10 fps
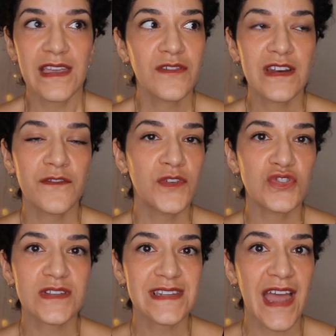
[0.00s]
even if you
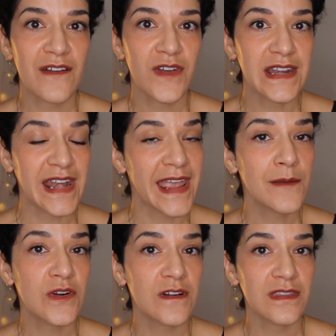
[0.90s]
just have a
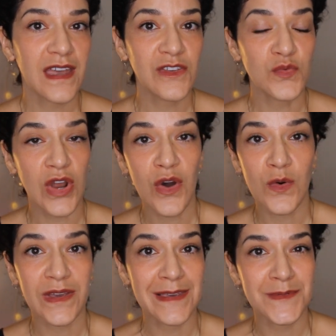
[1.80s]
neighbor that you know
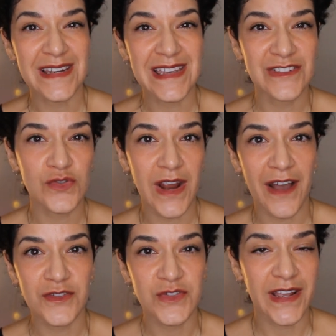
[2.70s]
keeps an
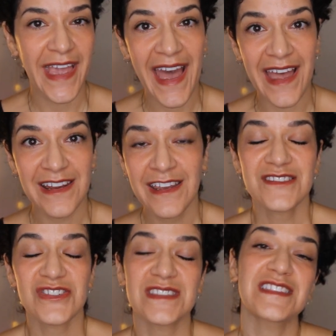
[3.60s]
indoor-outdoor cat,
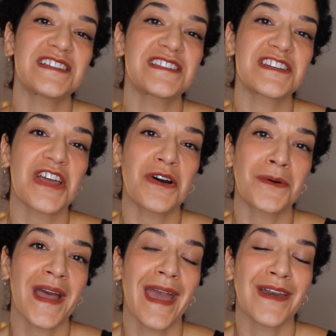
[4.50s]
it's just good to
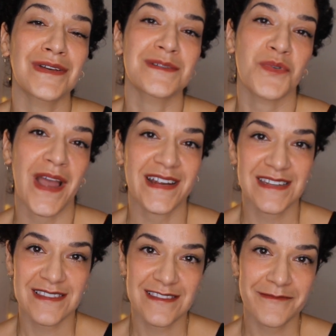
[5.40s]
know and good to
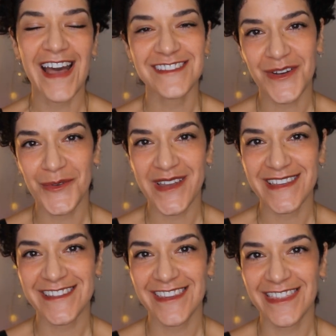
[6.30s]
practice. As
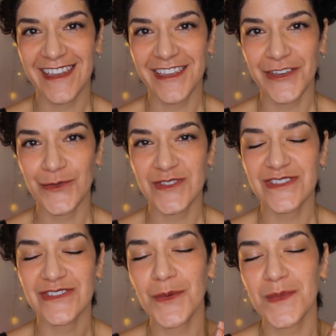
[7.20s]
always, thank you
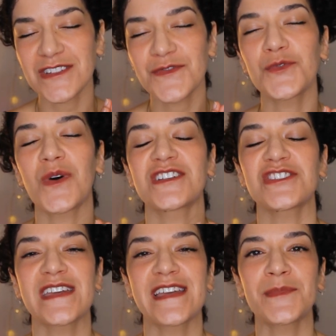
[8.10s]
so much for
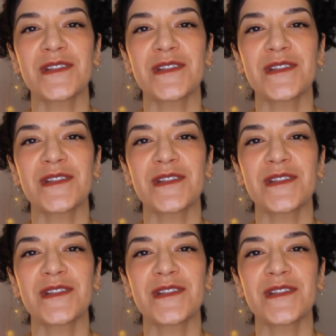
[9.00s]
watching.